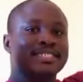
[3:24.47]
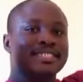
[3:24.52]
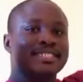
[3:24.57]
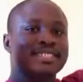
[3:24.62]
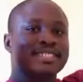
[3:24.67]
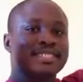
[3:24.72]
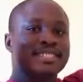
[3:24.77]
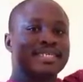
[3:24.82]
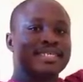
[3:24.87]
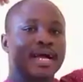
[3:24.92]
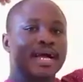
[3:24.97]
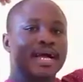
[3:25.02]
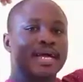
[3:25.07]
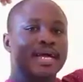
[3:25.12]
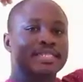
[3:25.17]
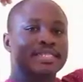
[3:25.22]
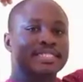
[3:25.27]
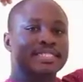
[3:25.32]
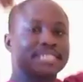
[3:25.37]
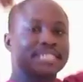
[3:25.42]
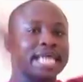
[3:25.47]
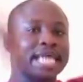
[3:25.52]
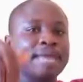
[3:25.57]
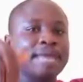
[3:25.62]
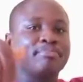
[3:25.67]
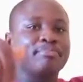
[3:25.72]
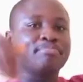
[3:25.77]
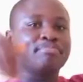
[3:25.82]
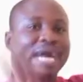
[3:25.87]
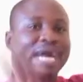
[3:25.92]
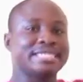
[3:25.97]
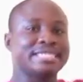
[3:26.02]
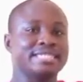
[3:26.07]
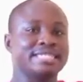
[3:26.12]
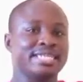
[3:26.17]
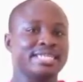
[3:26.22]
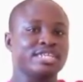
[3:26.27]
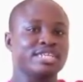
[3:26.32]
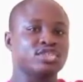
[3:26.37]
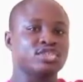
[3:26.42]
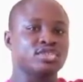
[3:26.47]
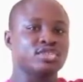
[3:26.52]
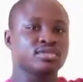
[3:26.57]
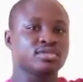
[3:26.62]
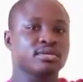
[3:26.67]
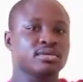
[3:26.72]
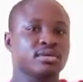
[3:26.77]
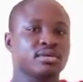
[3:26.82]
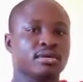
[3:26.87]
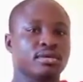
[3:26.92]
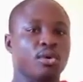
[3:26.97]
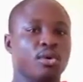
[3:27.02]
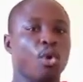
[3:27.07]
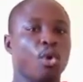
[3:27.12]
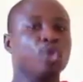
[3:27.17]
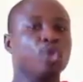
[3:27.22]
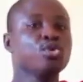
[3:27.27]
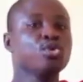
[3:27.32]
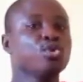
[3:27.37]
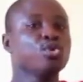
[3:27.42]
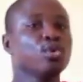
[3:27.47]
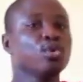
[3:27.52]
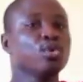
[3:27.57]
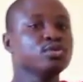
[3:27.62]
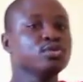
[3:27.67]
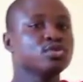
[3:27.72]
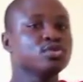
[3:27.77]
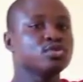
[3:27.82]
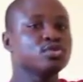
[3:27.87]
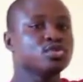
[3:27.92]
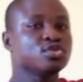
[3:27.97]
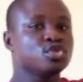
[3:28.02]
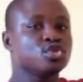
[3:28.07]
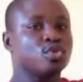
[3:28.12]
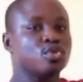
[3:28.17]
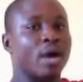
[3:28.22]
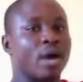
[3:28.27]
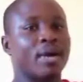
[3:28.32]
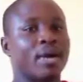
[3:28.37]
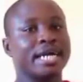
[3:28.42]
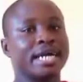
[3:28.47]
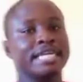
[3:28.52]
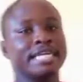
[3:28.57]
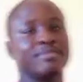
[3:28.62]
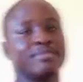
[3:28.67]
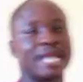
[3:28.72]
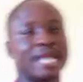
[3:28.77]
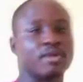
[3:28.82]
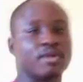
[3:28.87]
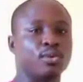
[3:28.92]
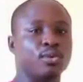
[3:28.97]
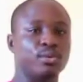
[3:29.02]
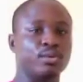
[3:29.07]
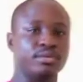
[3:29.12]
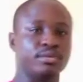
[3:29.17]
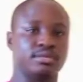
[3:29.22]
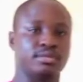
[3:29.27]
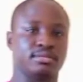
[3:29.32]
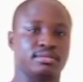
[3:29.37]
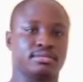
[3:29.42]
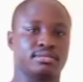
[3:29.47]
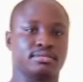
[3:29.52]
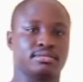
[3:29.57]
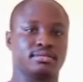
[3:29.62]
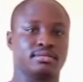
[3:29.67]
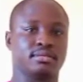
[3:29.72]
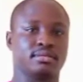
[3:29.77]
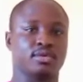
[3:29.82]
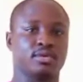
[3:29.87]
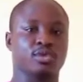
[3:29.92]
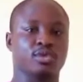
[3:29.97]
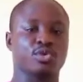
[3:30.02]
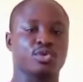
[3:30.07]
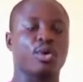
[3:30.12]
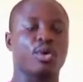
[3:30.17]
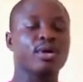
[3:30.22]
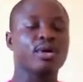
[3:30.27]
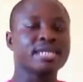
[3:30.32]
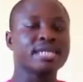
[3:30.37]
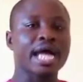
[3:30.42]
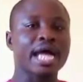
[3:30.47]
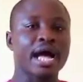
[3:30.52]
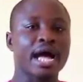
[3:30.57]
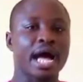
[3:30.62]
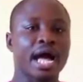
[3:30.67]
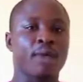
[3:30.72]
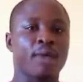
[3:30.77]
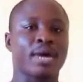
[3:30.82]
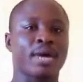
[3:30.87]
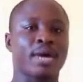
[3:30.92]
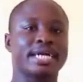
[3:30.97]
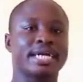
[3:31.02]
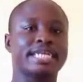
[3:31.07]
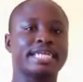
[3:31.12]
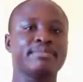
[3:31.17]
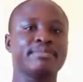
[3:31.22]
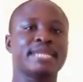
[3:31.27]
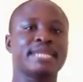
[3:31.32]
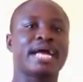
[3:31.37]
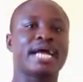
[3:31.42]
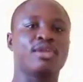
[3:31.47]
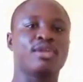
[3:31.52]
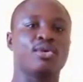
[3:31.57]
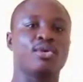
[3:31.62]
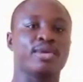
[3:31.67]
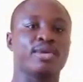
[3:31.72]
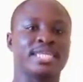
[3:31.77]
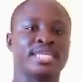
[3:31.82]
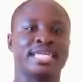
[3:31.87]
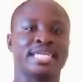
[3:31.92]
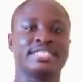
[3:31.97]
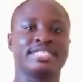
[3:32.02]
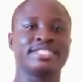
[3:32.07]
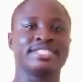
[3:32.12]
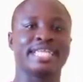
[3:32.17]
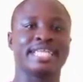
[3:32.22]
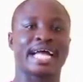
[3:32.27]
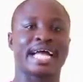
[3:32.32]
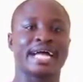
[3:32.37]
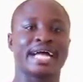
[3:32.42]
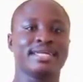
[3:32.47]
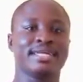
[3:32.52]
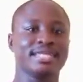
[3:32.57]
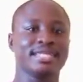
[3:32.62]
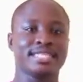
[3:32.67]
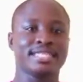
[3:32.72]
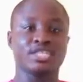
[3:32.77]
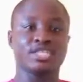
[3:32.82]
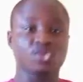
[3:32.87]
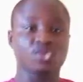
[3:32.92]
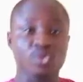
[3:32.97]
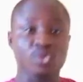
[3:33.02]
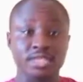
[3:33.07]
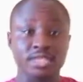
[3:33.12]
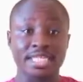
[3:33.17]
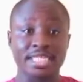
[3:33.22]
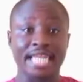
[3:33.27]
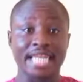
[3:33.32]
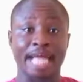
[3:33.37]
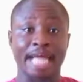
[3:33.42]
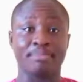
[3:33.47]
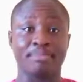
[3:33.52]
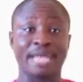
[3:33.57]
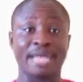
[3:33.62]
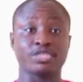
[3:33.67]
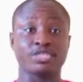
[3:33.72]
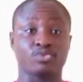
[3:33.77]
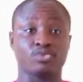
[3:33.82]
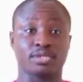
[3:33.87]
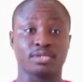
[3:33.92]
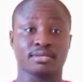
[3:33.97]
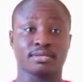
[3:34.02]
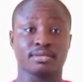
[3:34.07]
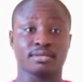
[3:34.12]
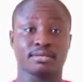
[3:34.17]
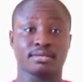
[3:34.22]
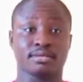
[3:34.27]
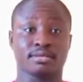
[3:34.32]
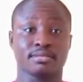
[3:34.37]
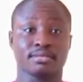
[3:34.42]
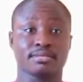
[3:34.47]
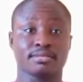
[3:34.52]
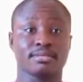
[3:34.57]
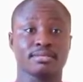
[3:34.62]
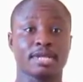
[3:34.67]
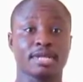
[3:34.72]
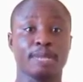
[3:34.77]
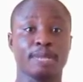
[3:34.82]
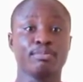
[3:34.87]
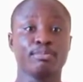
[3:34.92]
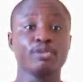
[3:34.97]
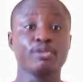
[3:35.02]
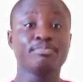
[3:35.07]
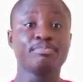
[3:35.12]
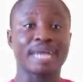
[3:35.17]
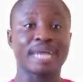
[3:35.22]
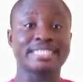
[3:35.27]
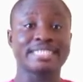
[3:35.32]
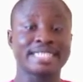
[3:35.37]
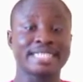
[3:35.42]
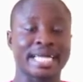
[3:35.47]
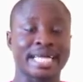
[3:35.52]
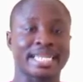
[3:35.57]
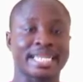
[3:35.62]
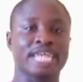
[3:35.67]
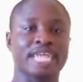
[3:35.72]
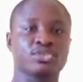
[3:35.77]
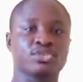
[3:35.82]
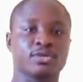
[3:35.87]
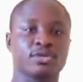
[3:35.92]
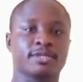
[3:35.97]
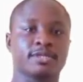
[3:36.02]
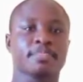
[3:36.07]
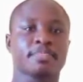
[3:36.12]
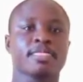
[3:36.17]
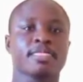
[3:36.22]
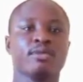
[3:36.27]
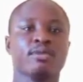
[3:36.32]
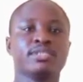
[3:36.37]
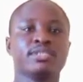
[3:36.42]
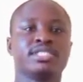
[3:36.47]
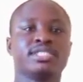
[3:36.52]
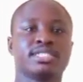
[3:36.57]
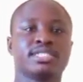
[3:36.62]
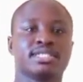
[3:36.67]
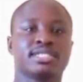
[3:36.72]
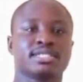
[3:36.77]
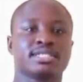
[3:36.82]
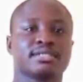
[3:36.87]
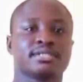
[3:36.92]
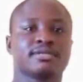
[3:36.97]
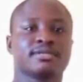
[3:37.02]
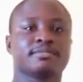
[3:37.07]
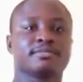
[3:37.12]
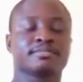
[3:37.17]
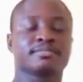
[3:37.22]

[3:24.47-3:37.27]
the term battery is unknown to our criminal code. So under our criminal law in Nigeria, there's nothing like battery. Both battery and assault, which is